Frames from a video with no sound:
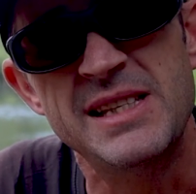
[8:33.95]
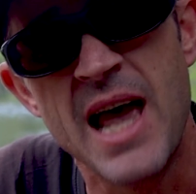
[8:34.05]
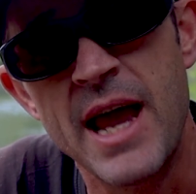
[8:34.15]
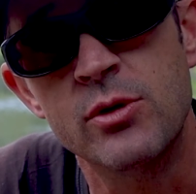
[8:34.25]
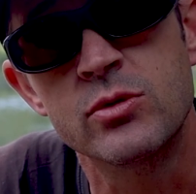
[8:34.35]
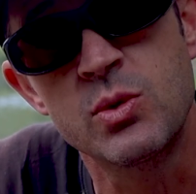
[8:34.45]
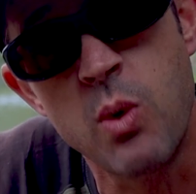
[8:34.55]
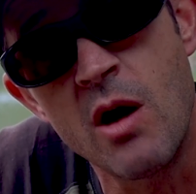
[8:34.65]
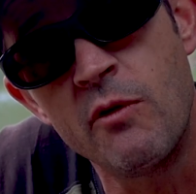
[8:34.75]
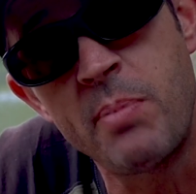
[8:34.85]
10 or
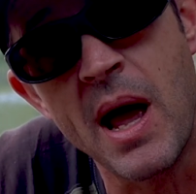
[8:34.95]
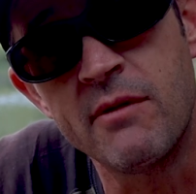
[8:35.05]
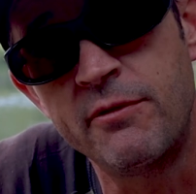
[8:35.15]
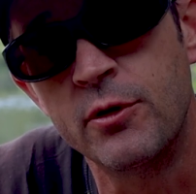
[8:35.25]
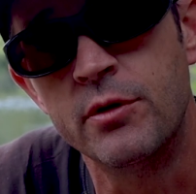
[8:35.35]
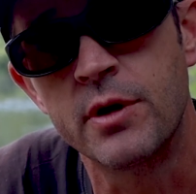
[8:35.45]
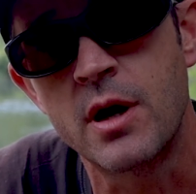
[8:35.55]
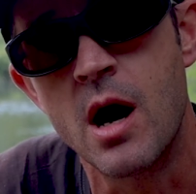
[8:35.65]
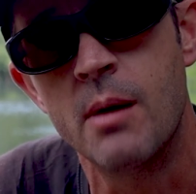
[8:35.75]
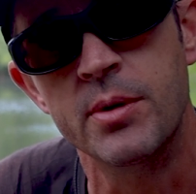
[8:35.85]
12 pound
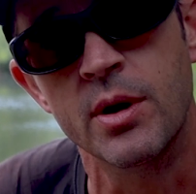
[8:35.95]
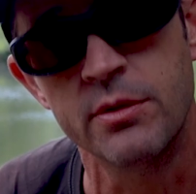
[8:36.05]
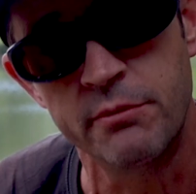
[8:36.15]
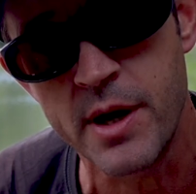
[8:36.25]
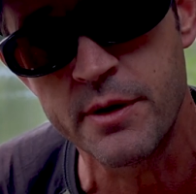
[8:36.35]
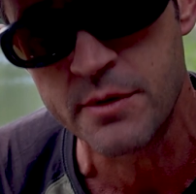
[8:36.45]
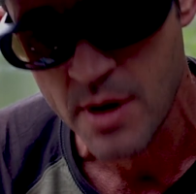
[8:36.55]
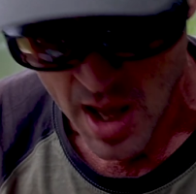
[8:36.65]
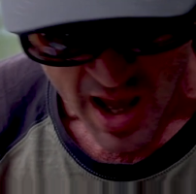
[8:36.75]
fluorocarbon on the reel.